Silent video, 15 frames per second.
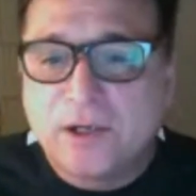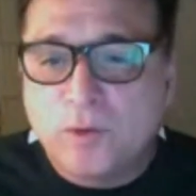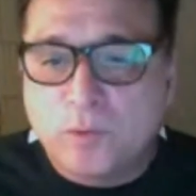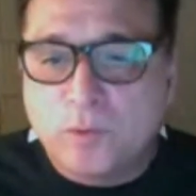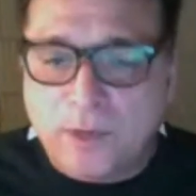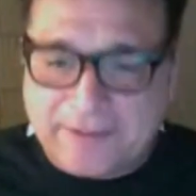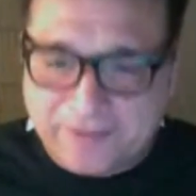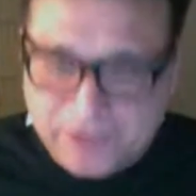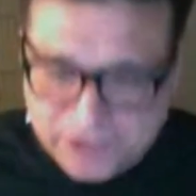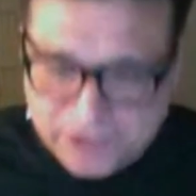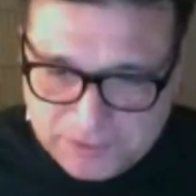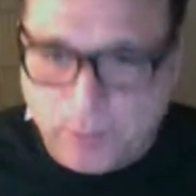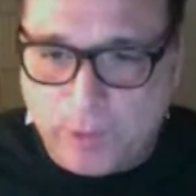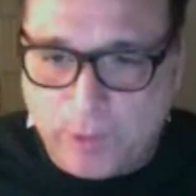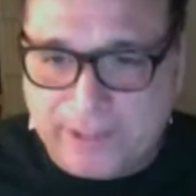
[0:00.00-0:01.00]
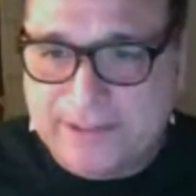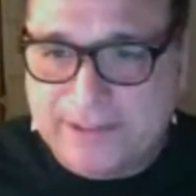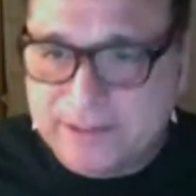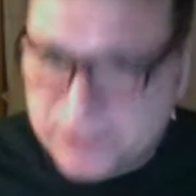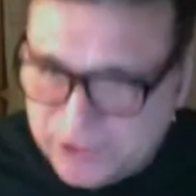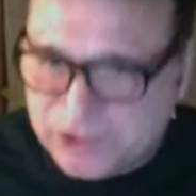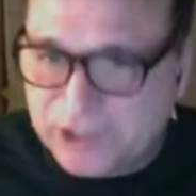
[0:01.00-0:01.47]
at this point, at
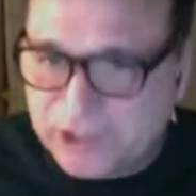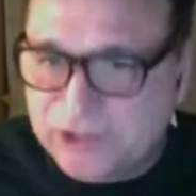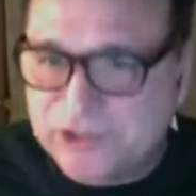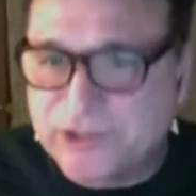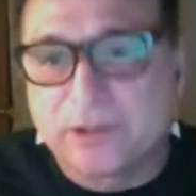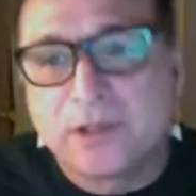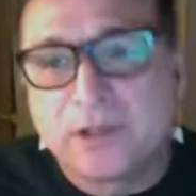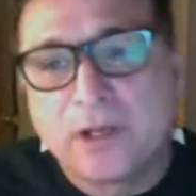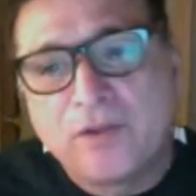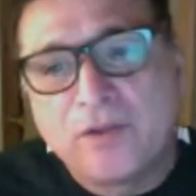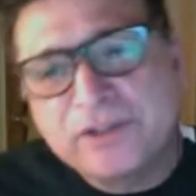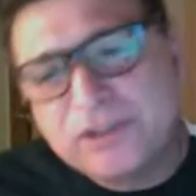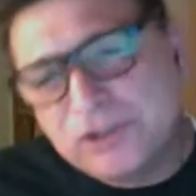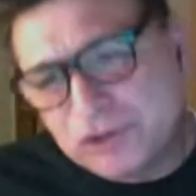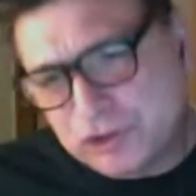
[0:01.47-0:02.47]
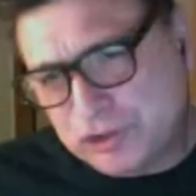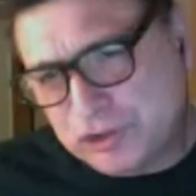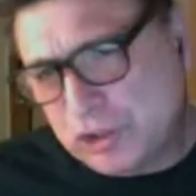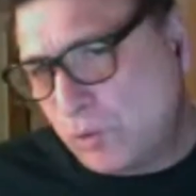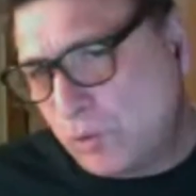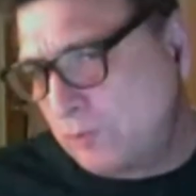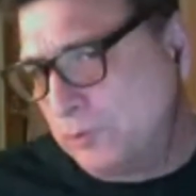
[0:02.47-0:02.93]
this juncture, there doesn't
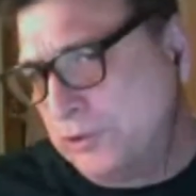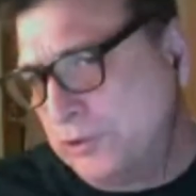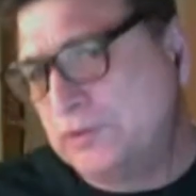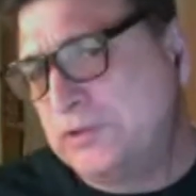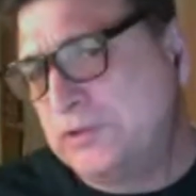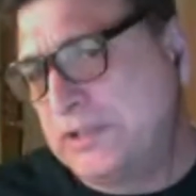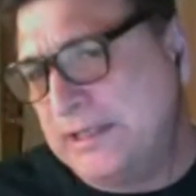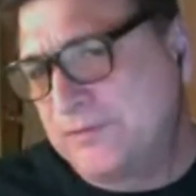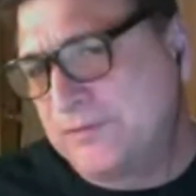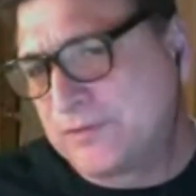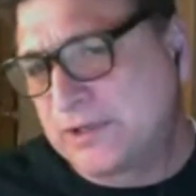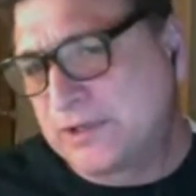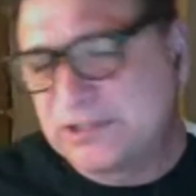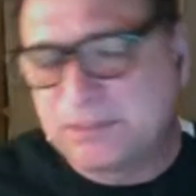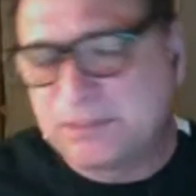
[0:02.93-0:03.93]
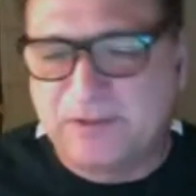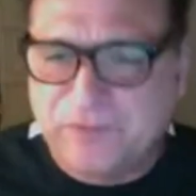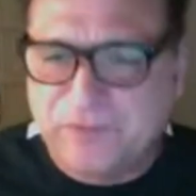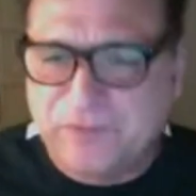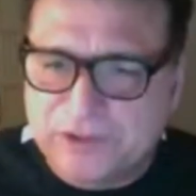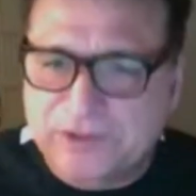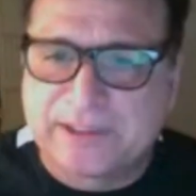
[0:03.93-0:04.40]
show a real need for us to be
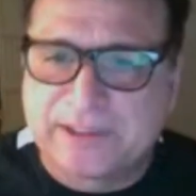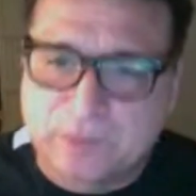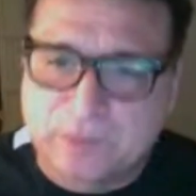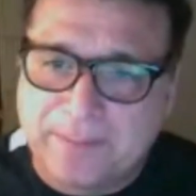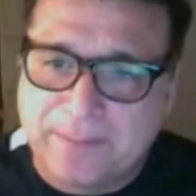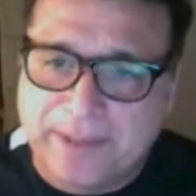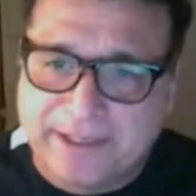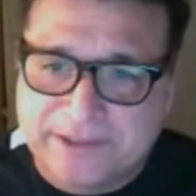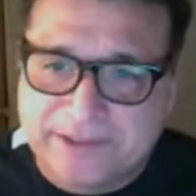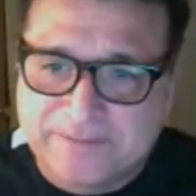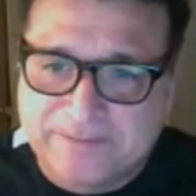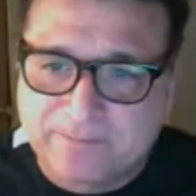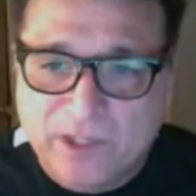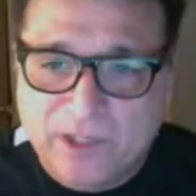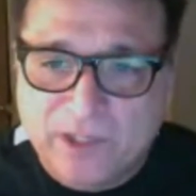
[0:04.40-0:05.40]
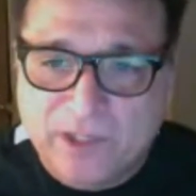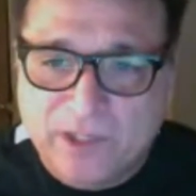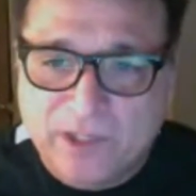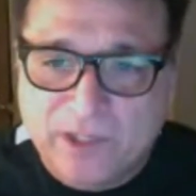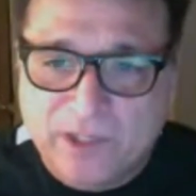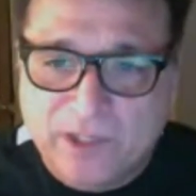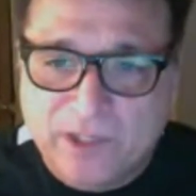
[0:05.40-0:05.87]
filtering web pages. Nor
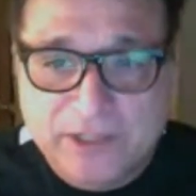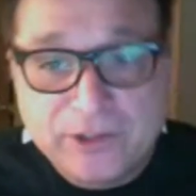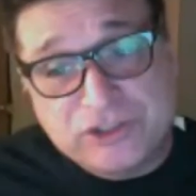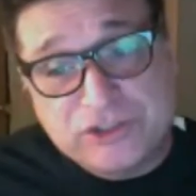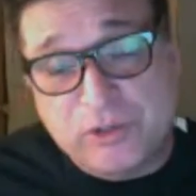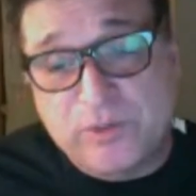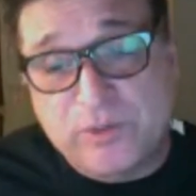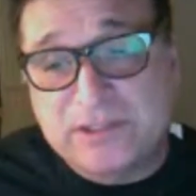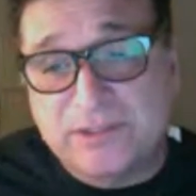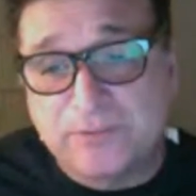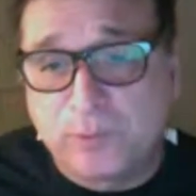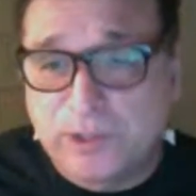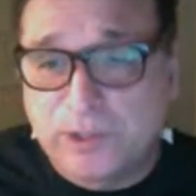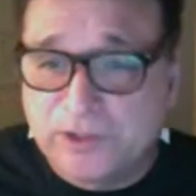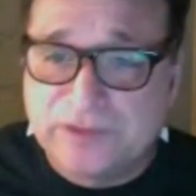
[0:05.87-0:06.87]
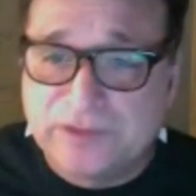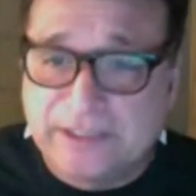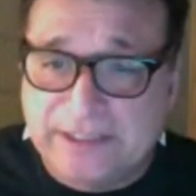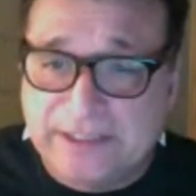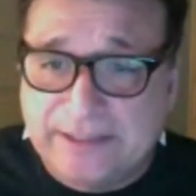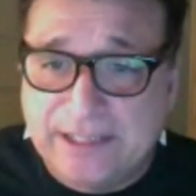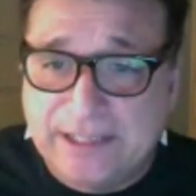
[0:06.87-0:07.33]
does it show us a
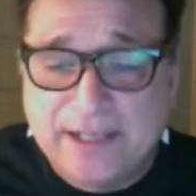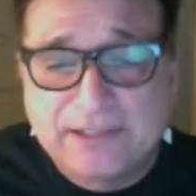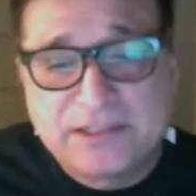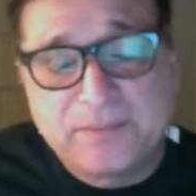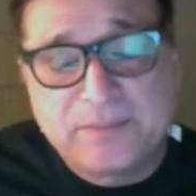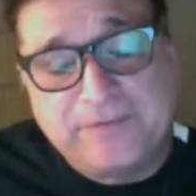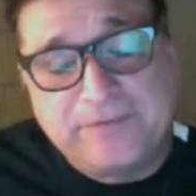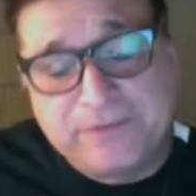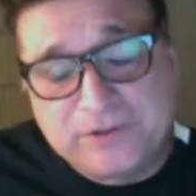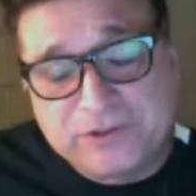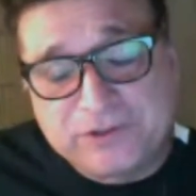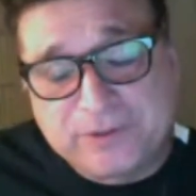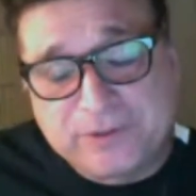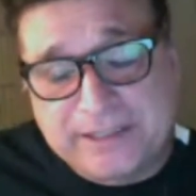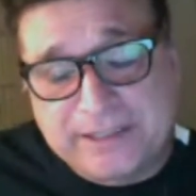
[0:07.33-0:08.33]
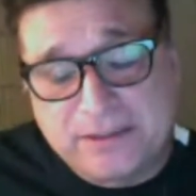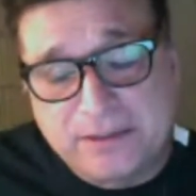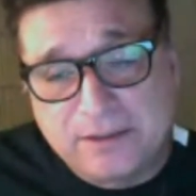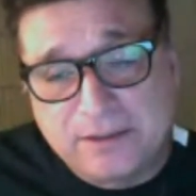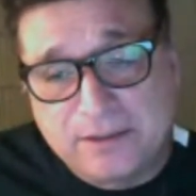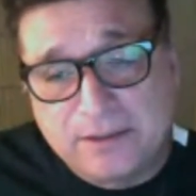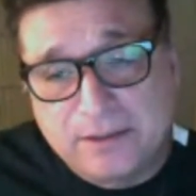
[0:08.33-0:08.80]
real need to be
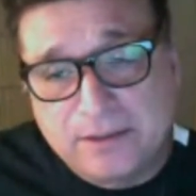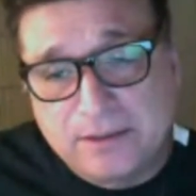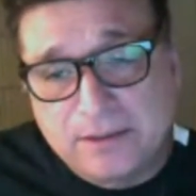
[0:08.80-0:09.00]
filtering